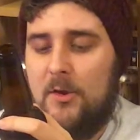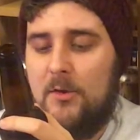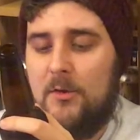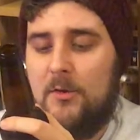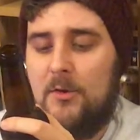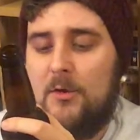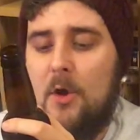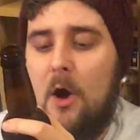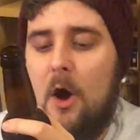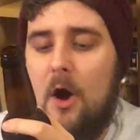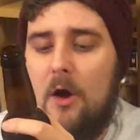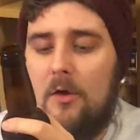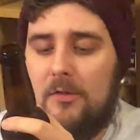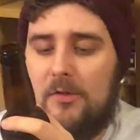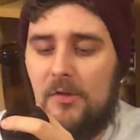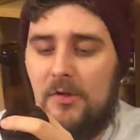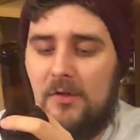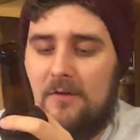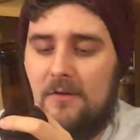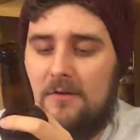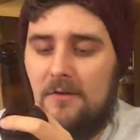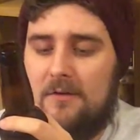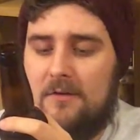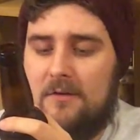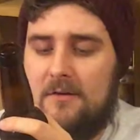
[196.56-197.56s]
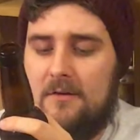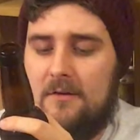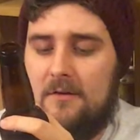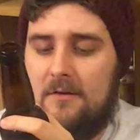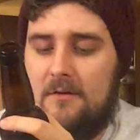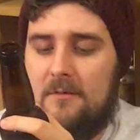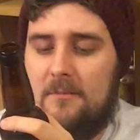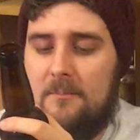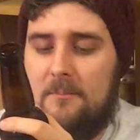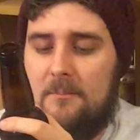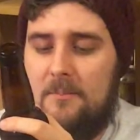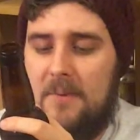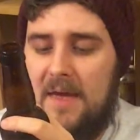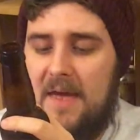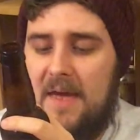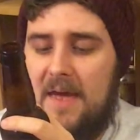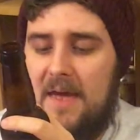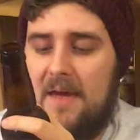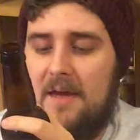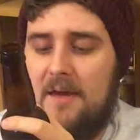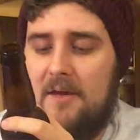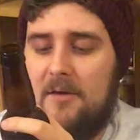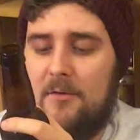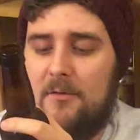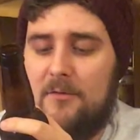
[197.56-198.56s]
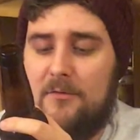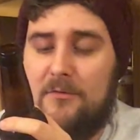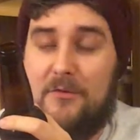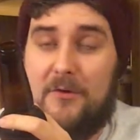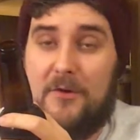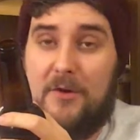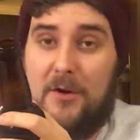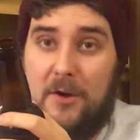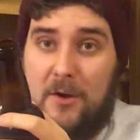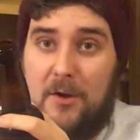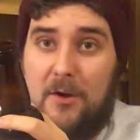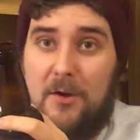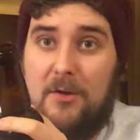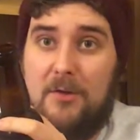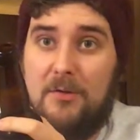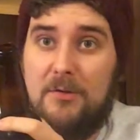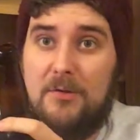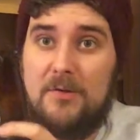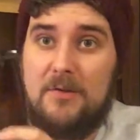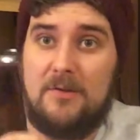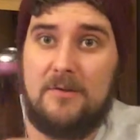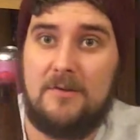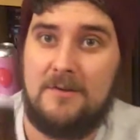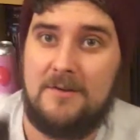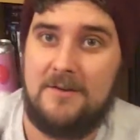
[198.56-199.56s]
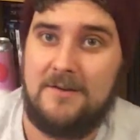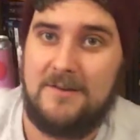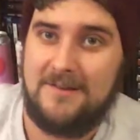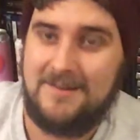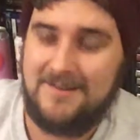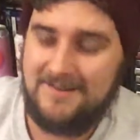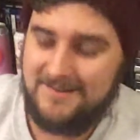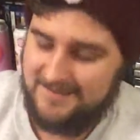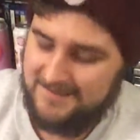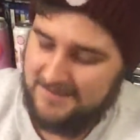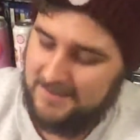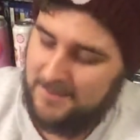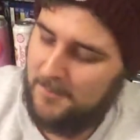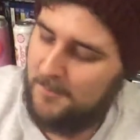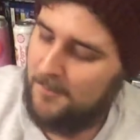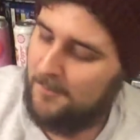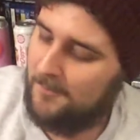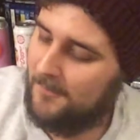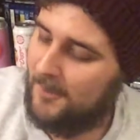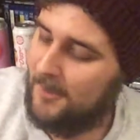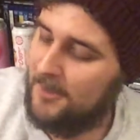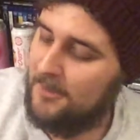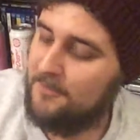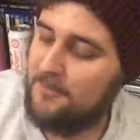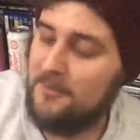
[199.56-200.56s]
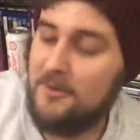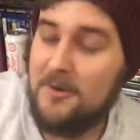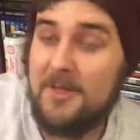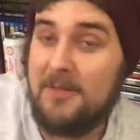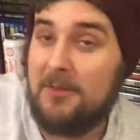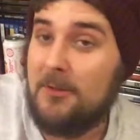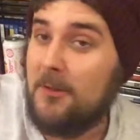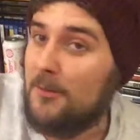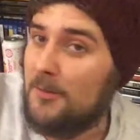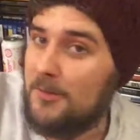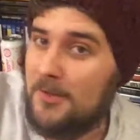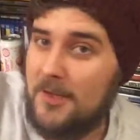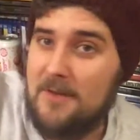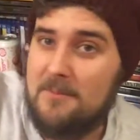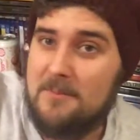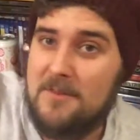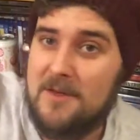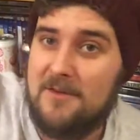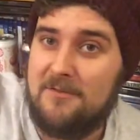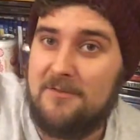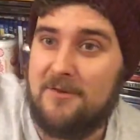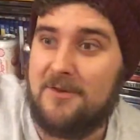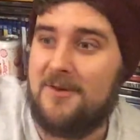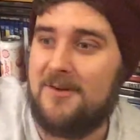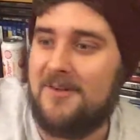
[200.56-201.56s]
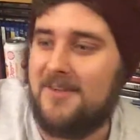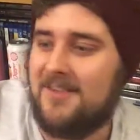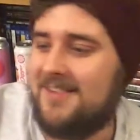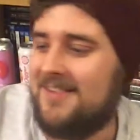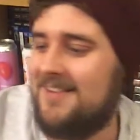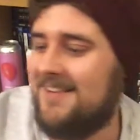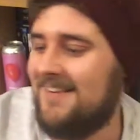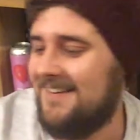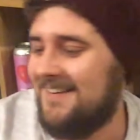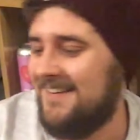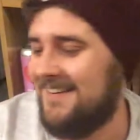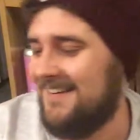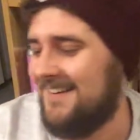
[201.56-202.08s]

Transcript: not beer for girls. But on the front it does say beer for girls.